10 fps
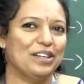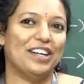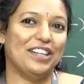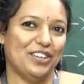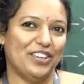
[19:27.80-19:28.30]

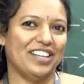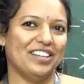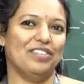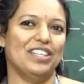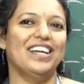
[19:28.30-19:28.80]

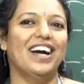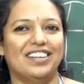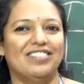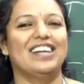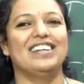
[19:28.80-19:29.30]
continuing with the
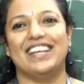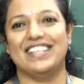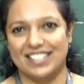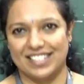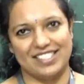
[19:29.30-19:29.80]

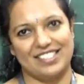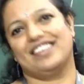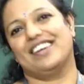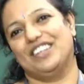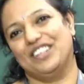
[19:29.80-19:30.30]
advantages,
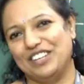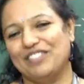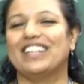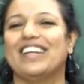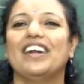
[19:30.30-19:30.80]
continuing
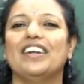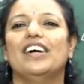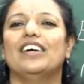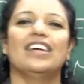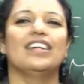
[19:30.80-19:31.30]
with that,
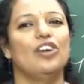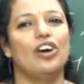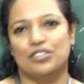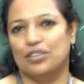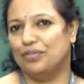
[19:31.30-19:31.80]
there are
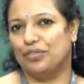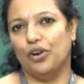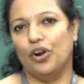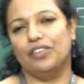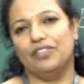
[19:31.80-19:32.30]
lots of
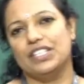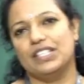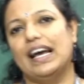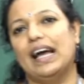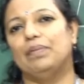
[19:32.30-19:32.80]
fraud which
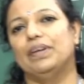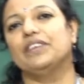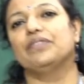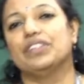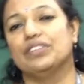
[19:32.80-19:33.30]
is
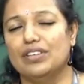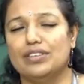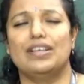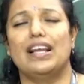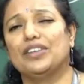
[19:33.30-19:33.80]
happening with
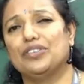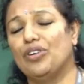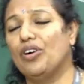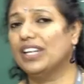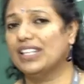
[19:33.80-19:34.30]
this
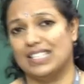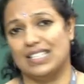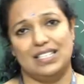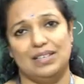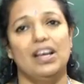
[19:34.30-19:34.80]
electronic
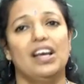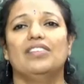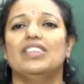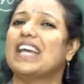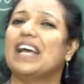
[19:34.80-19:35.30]
system,
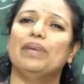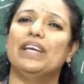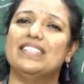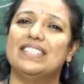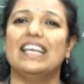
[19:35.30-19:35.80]
which can be
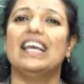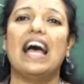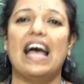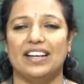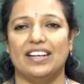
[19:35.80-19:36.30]
easily
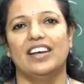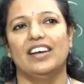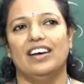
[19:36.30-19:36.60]
hacked.